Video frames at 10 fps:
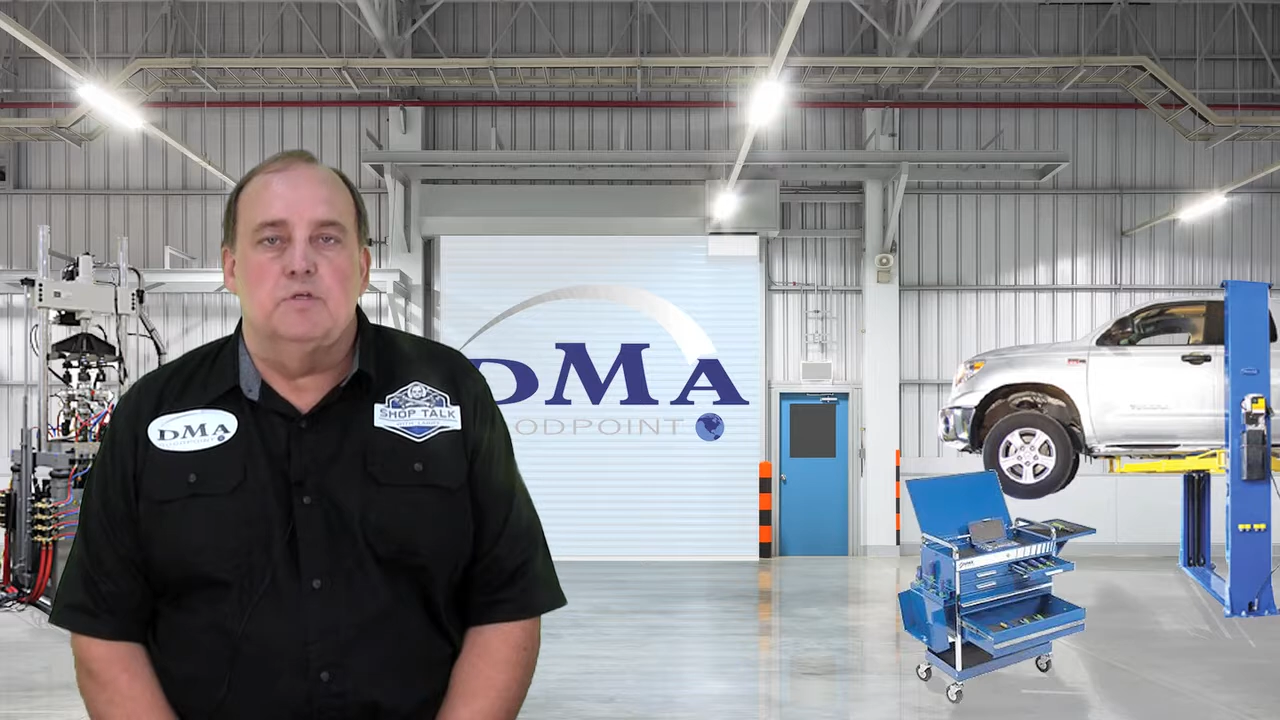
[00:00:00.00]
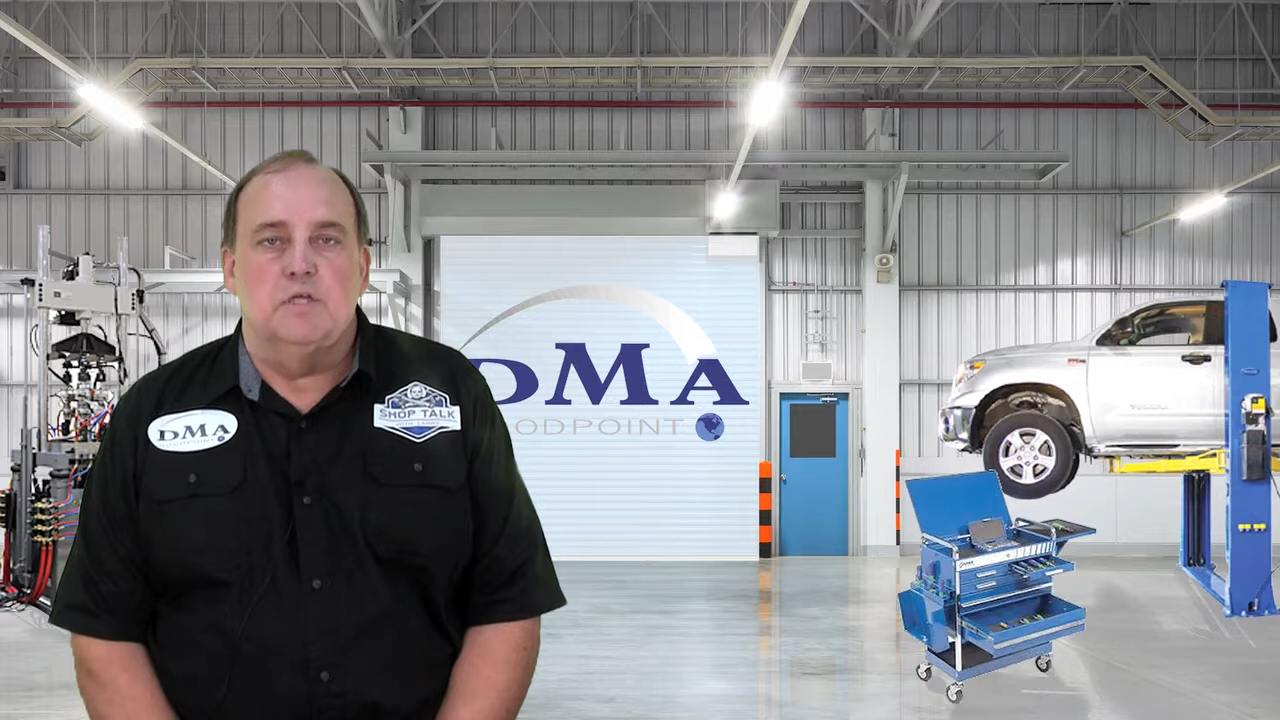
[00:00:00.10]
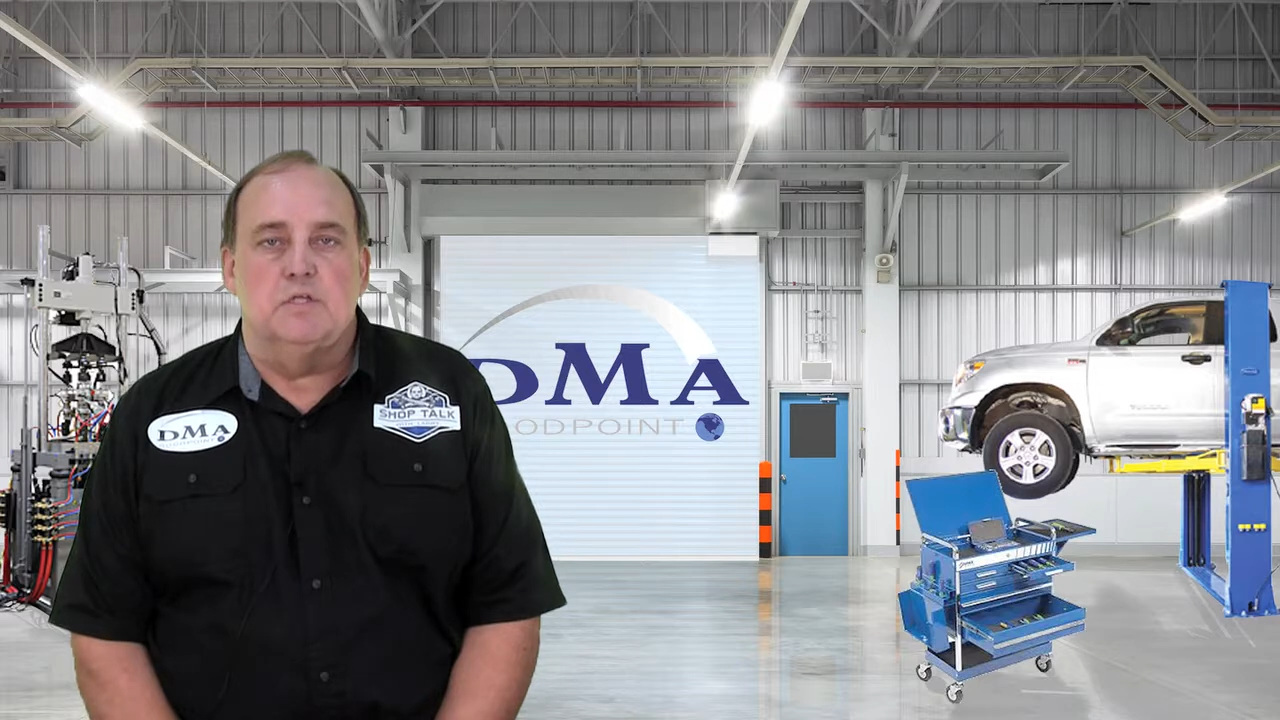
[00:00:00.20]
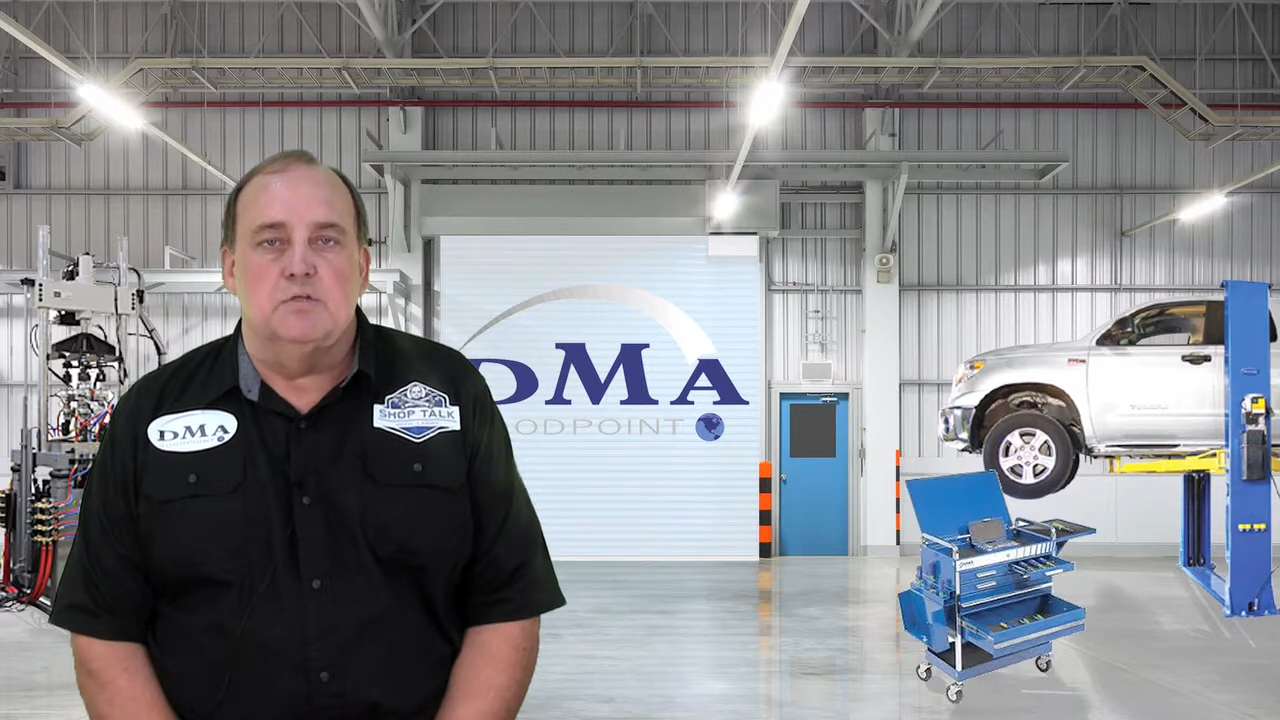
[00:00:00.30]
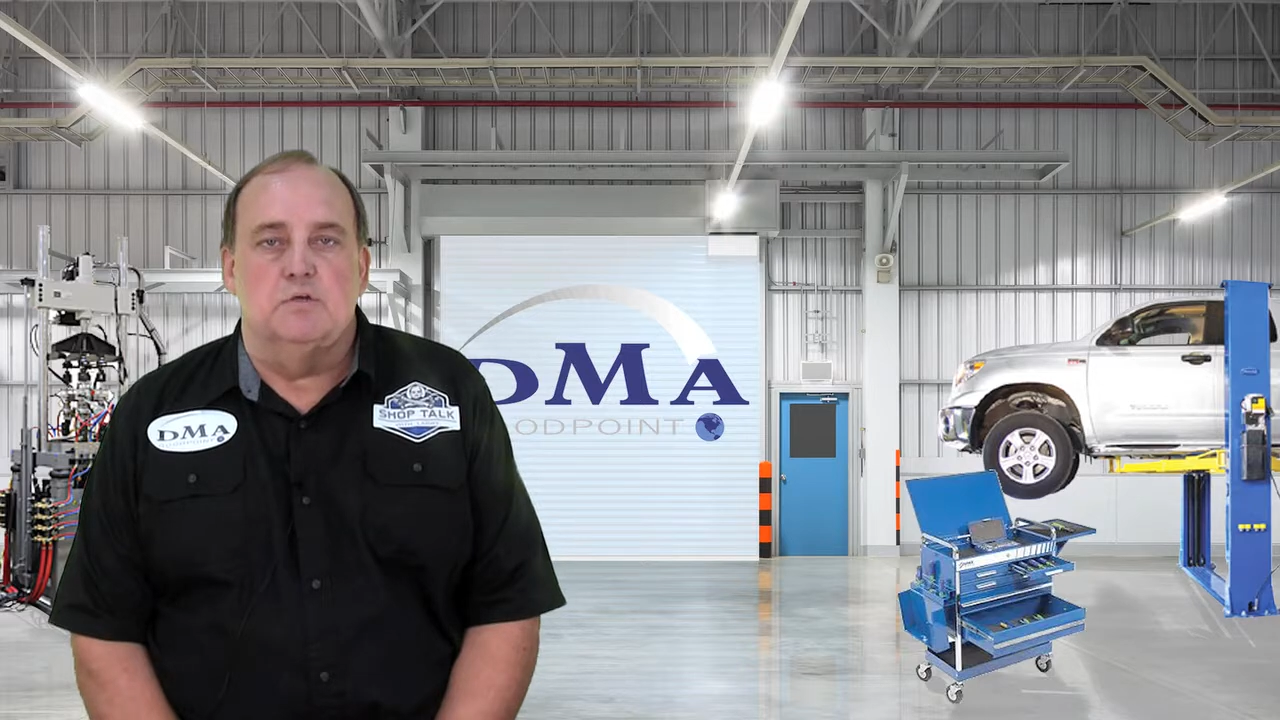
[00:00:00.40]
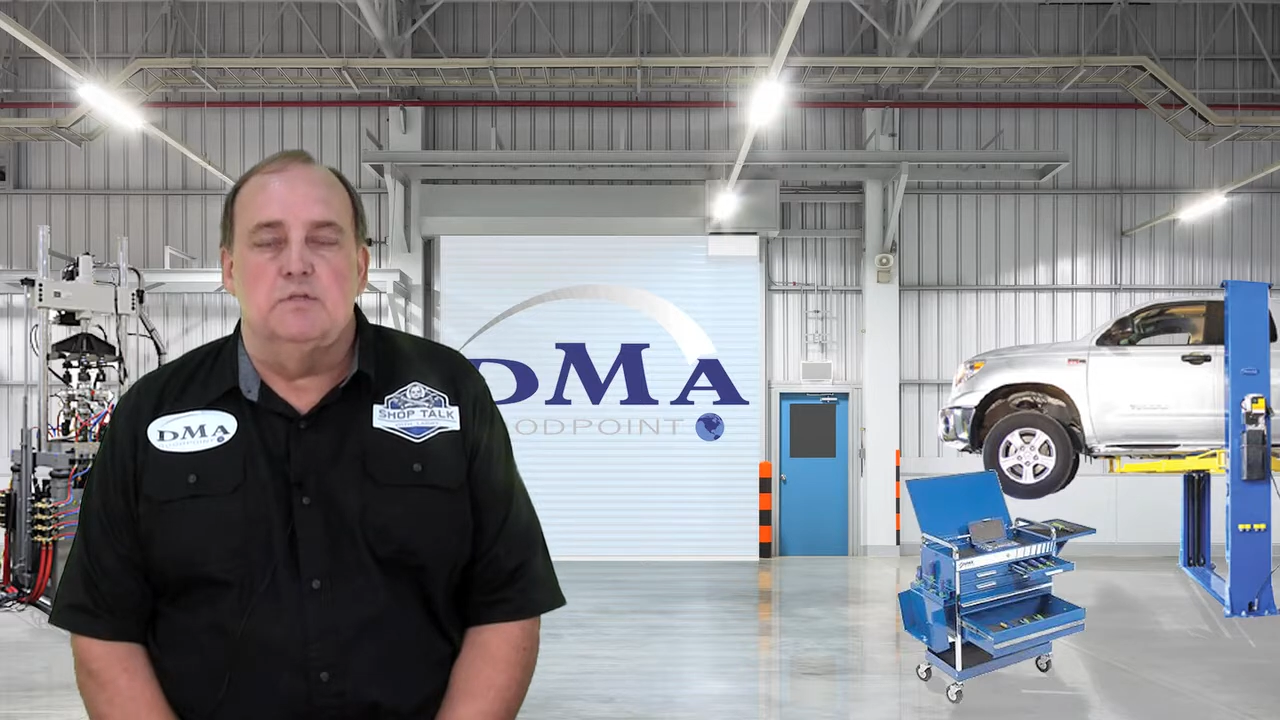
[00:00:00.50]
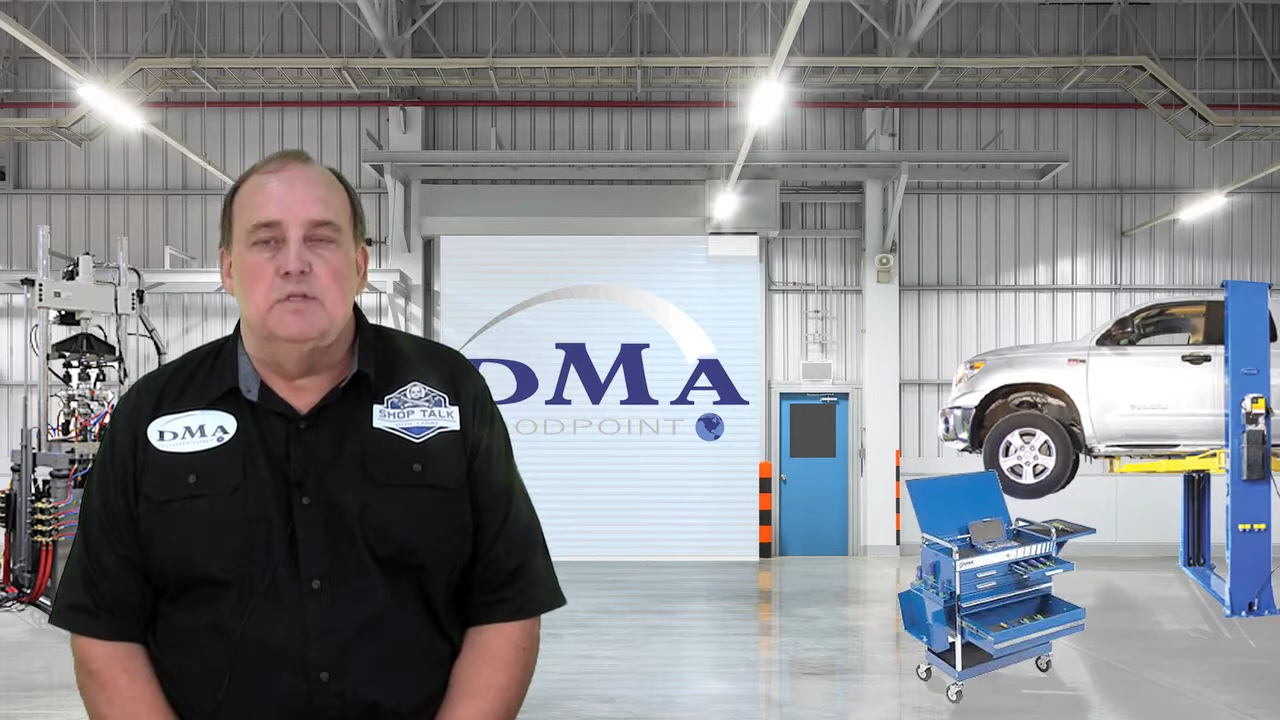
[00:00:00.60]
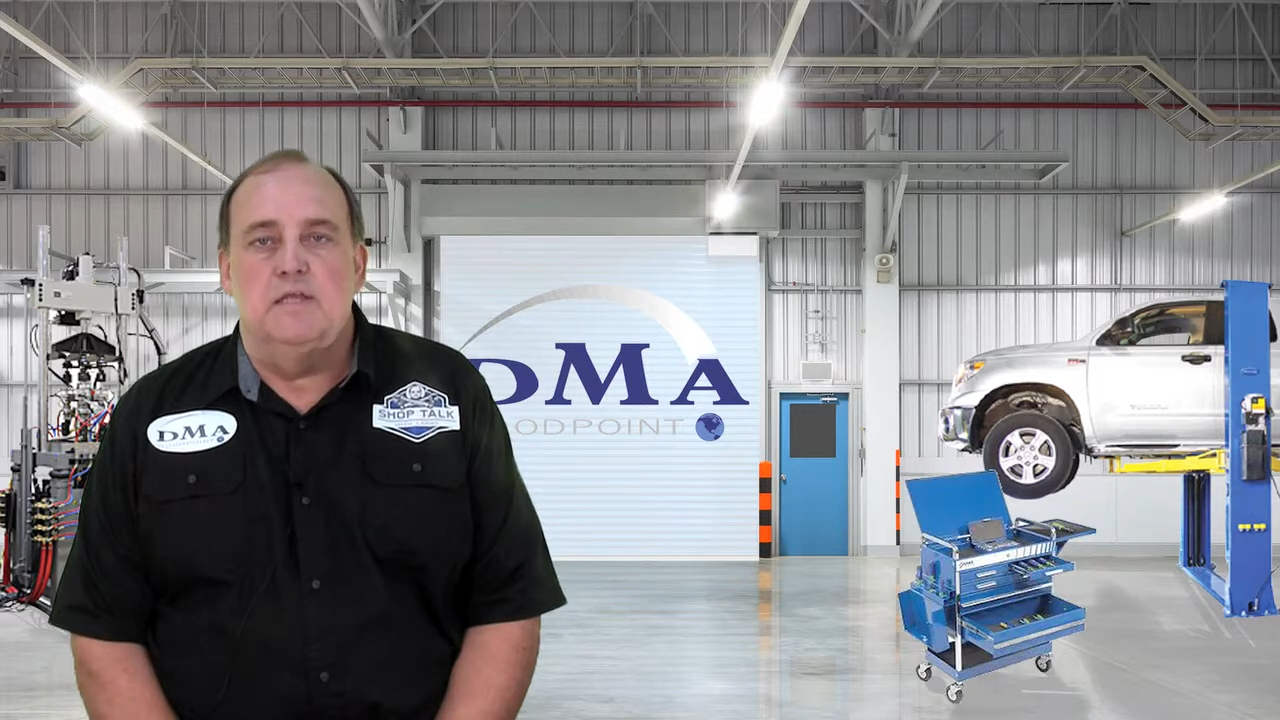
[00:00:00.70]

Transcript: wear sensor,